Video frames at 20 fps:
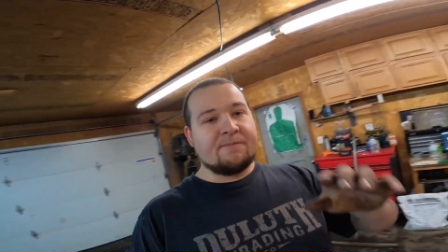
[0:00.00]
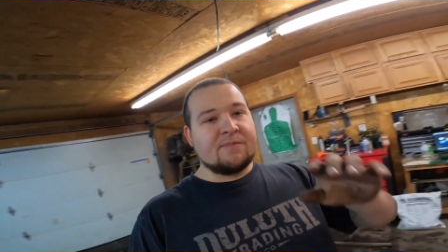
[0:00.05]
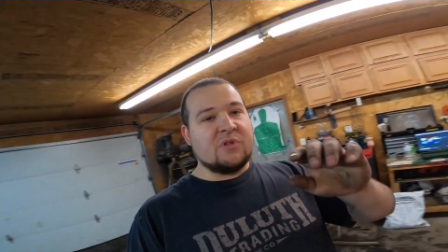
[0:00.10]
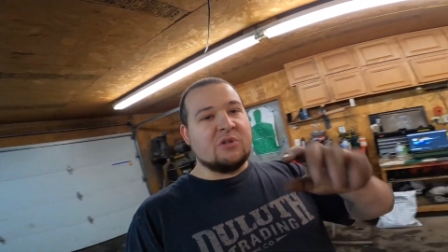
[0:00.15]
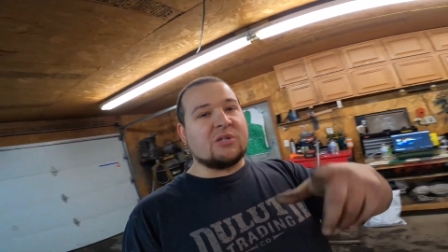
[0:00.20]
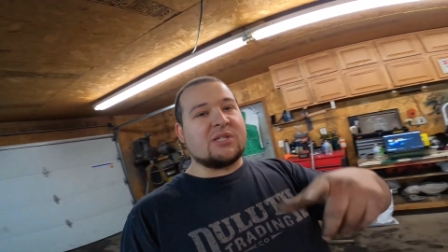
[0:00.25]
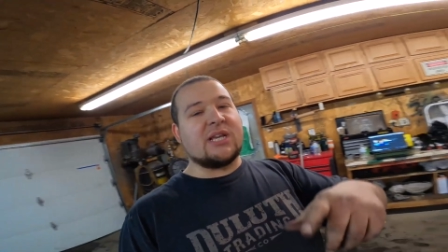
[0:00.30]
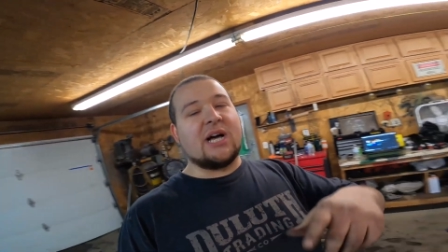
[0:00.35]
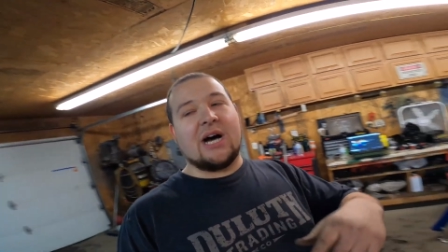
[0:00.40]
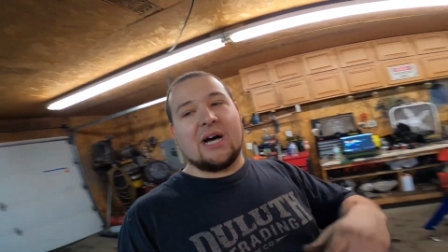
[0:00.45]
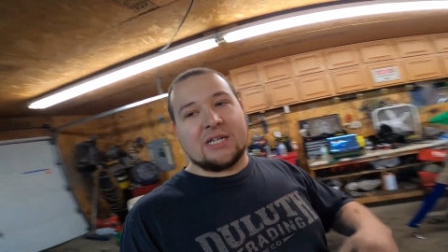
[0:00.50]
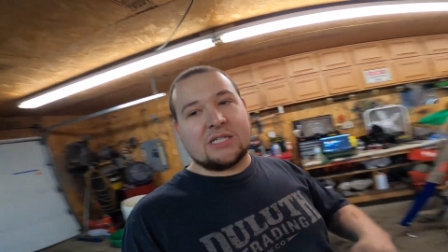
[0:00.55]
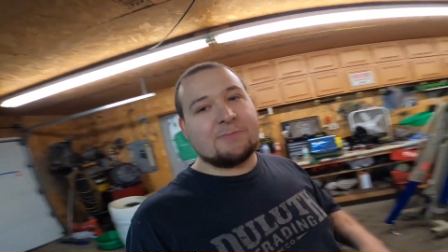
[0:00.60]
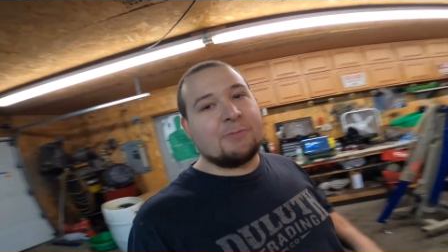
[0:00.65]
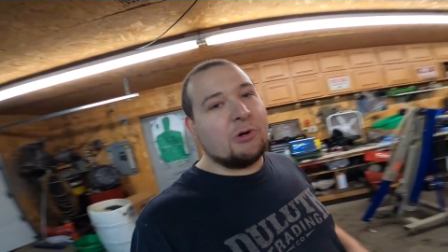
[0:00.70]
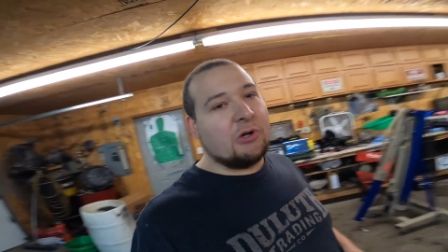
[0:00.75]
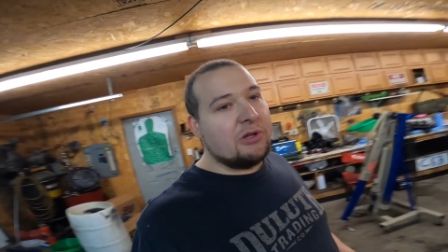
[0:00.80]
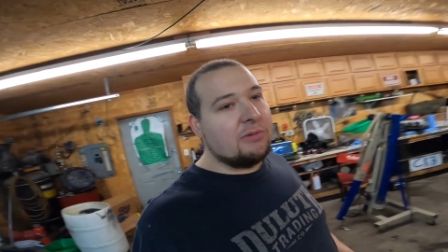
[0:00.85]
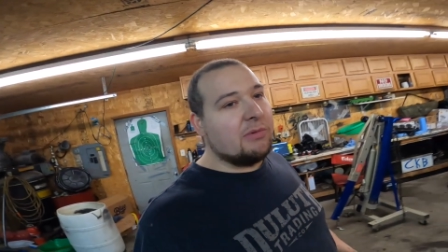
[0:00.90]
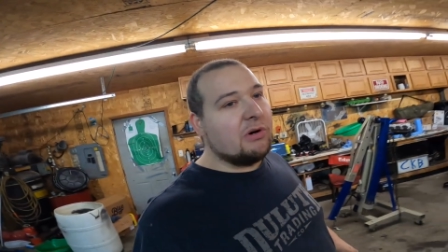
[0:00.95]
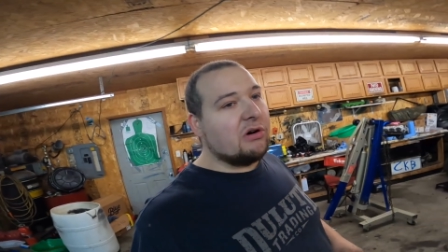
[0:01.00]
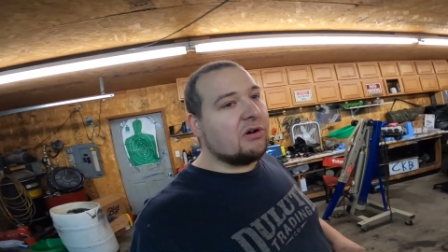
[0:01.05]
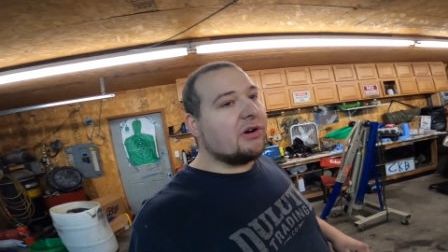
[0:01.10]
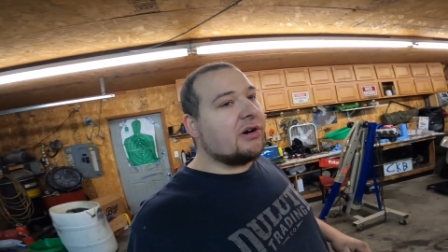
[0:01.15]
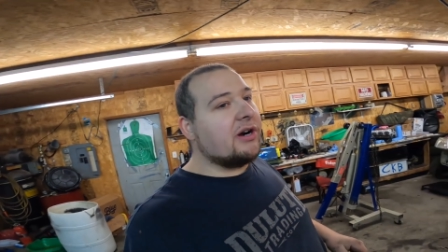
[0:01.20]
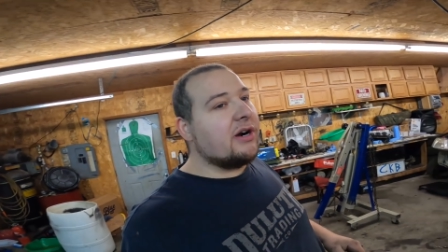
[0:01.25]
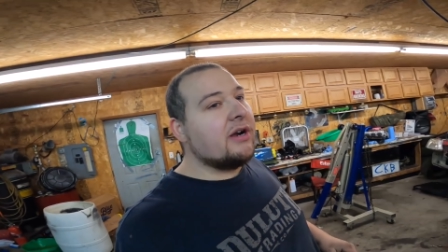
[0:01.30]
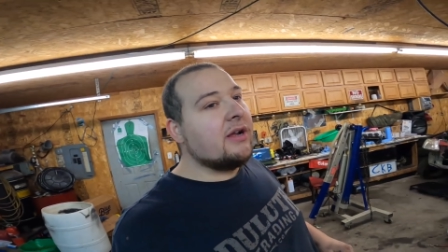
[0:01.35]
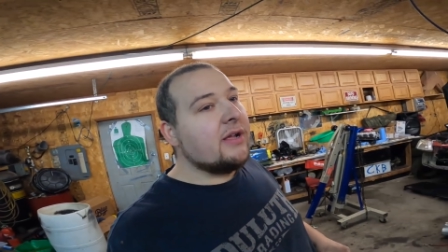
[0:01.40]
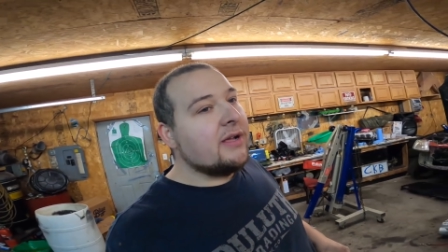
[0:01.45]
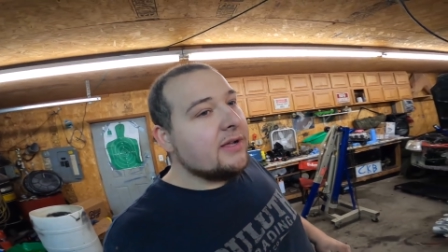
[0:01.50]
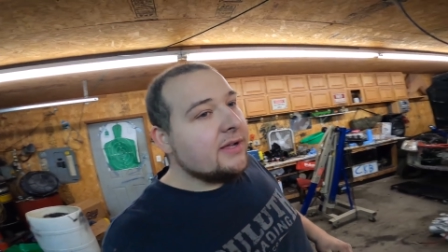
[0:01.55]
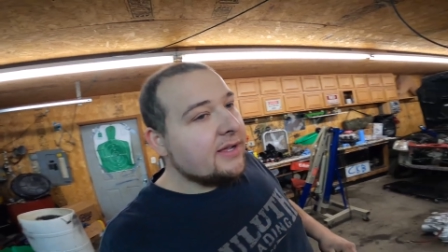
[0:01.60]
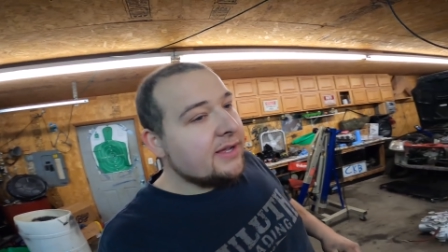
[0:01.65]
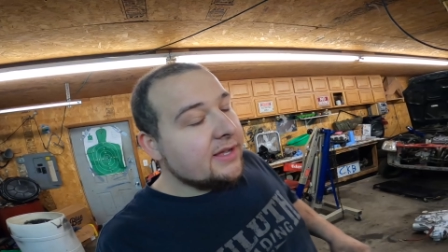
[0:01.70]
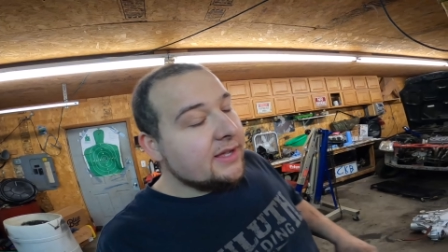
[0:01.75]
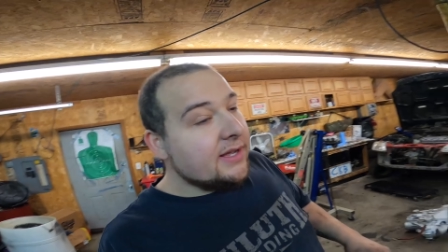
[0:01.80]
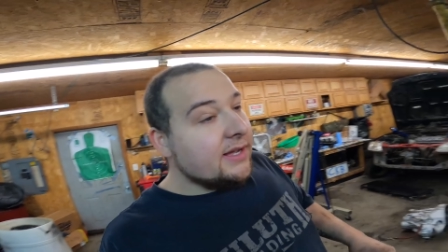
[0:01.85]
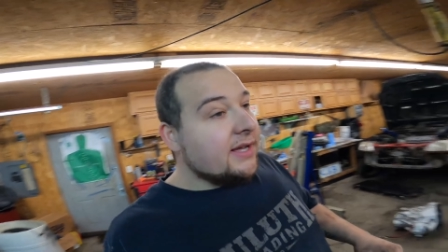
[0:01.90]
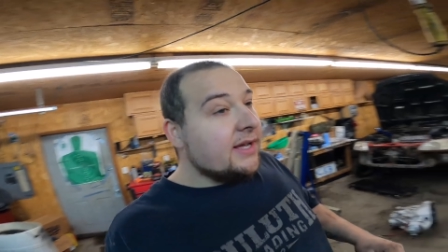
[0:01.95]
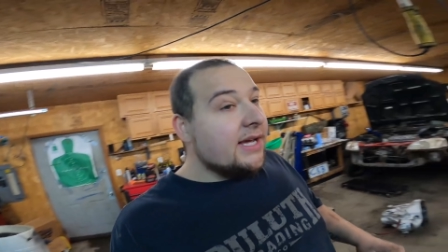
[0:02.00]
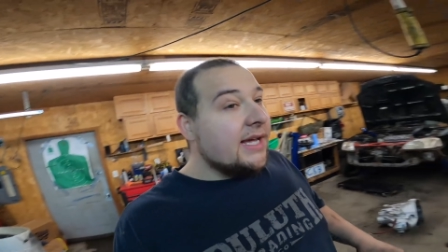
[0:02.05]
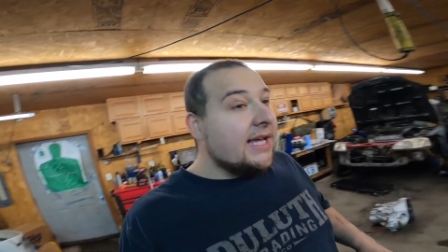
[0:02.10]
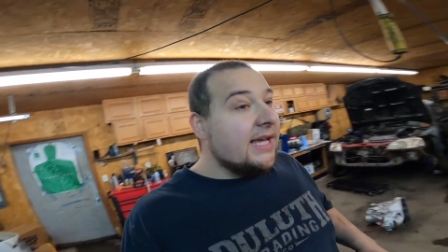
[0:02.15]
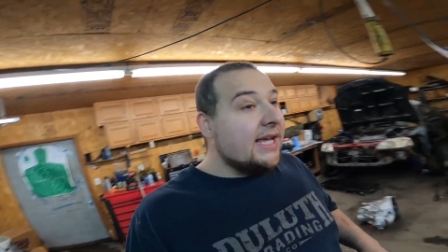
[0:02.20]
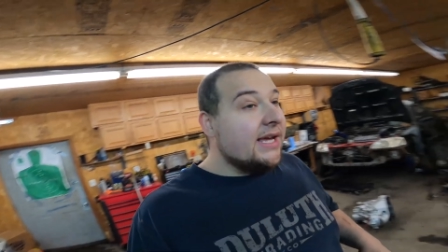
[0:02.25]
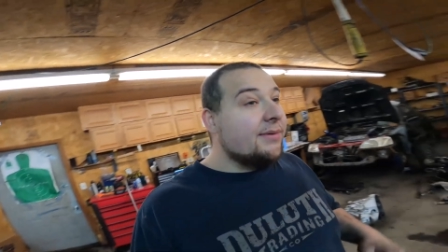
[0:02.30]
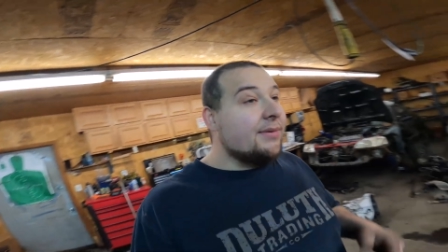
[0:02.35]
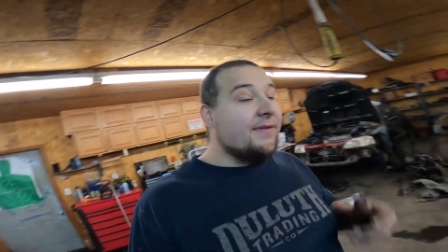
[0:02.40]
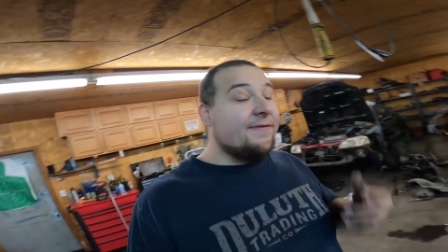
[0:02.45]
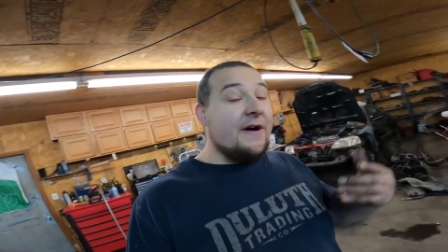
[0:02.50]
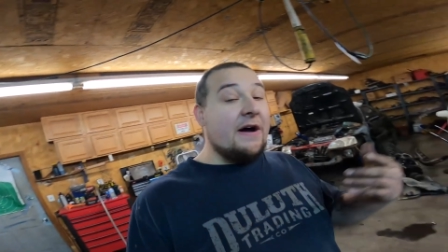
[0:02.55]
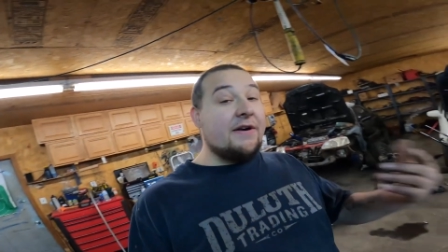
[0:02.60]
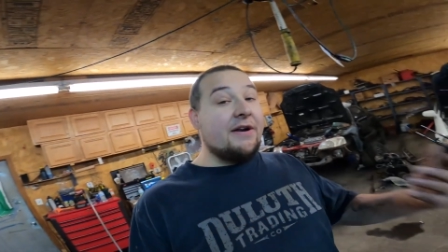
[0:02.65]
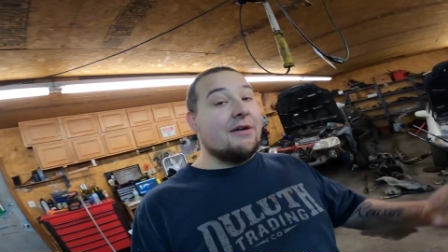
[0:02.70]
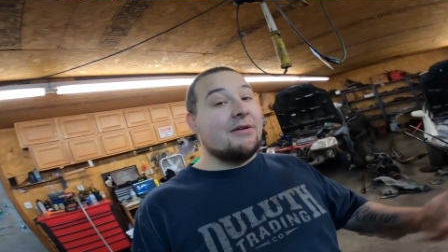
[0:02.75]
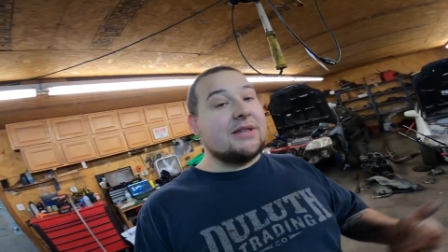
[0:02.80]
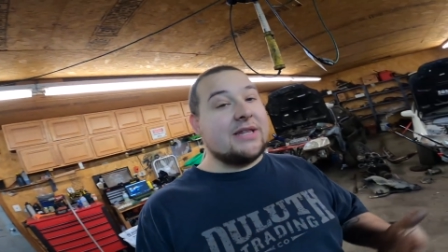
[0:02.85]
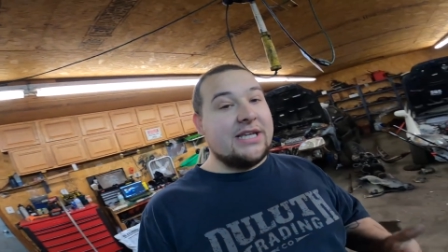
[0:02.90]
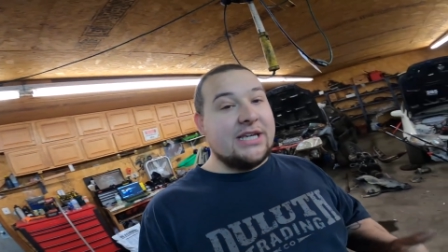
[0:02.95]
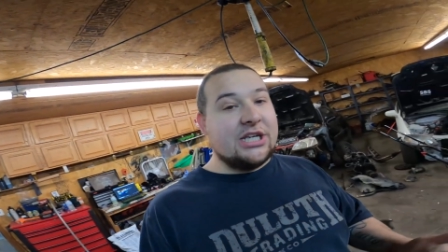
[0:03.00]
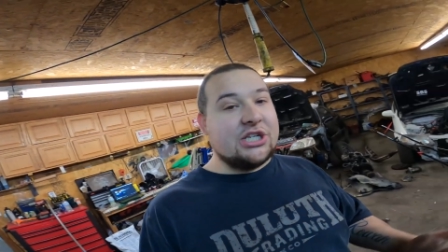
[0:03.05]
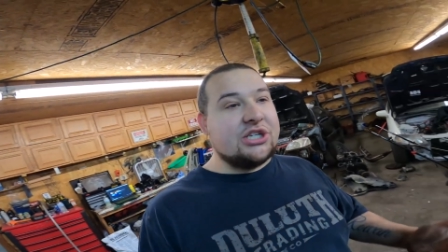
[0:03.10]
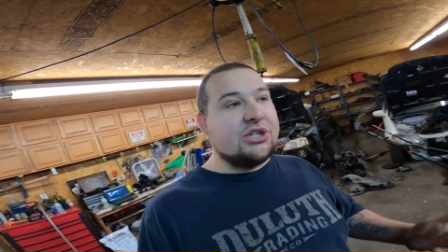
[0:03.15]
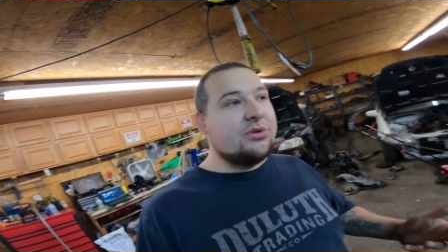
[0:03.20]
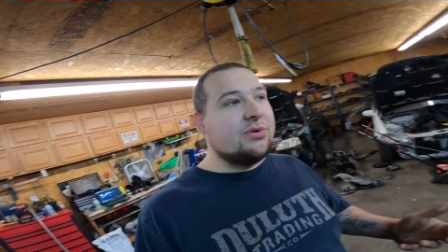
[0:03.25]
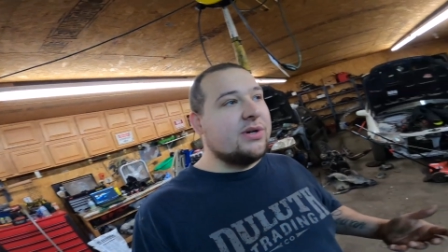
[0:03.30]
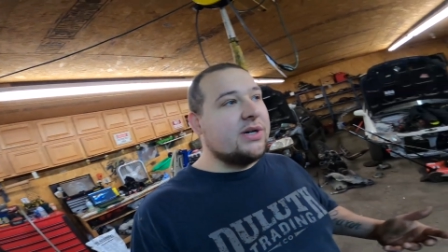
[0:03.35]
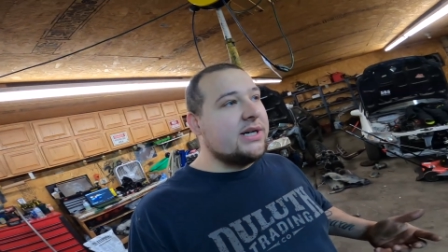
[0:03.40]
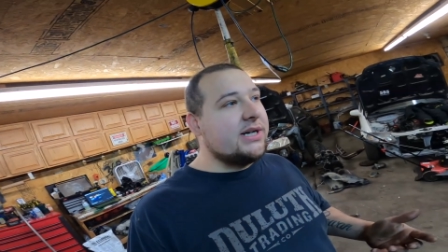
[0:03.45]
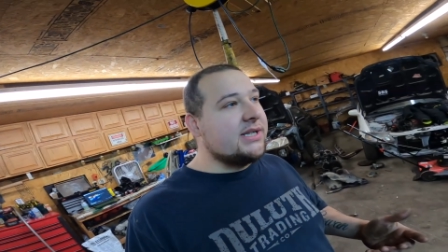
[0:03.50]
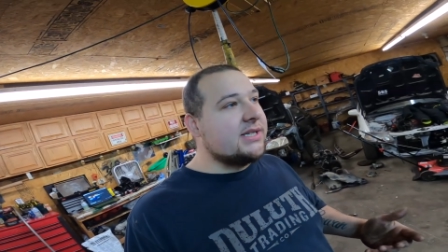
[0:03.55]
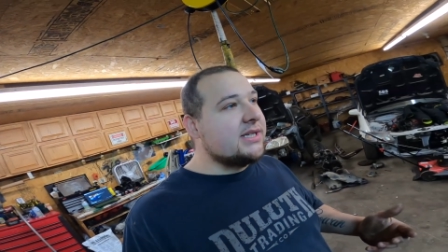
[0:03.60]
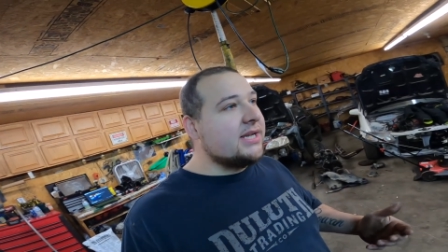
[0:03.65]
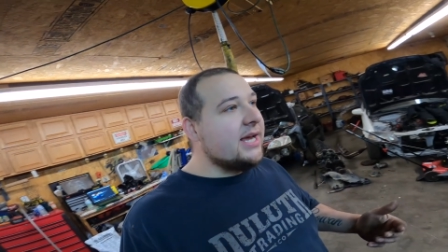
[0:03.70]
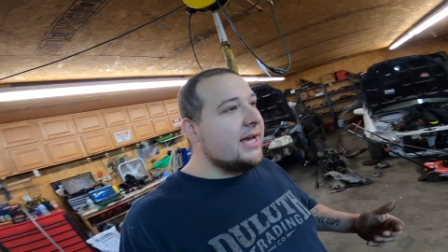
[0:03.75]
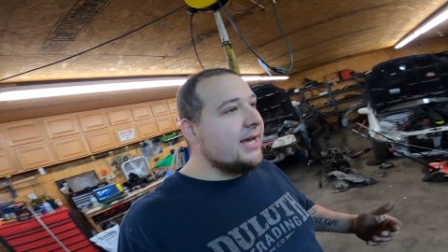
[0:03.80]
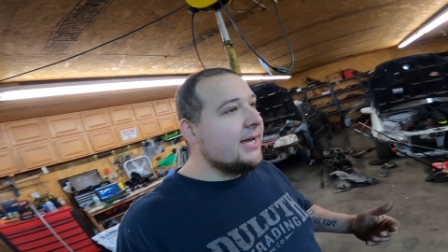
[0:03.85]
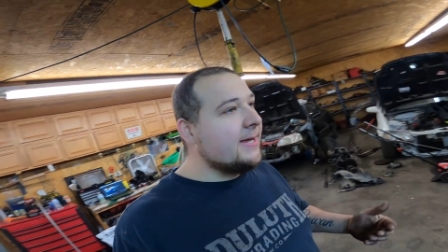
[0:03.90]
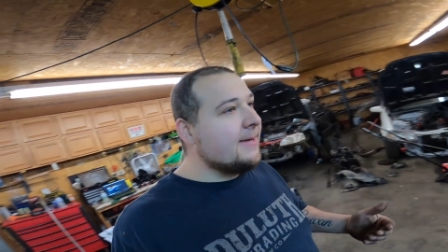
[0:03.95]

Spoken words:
You saw us pull the motor. We found out what the issue was.